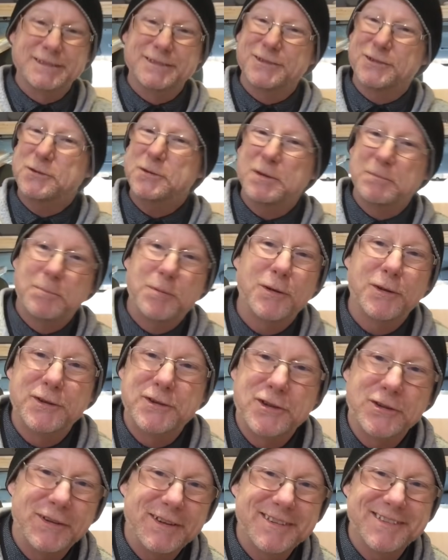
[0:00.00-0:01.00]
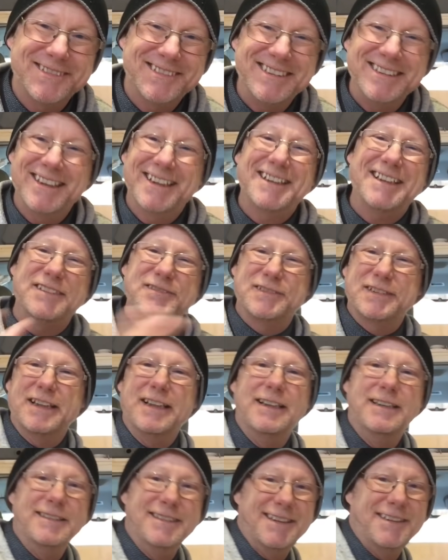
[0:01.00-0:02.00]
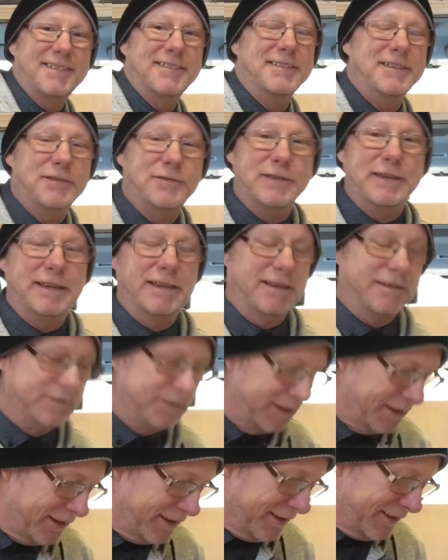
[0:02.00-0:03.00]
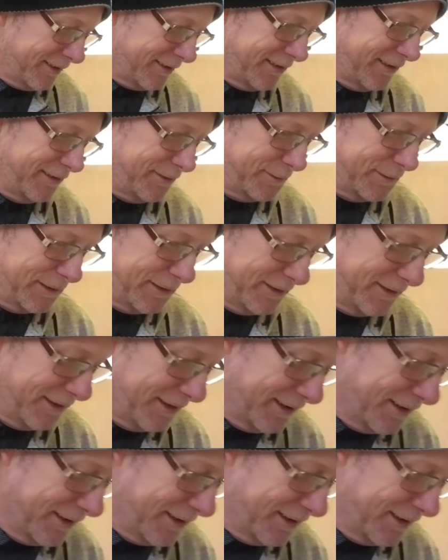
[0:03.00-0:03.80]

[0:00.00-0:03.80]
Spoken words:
I do apologise, I didn't cover that in yesterday's video. So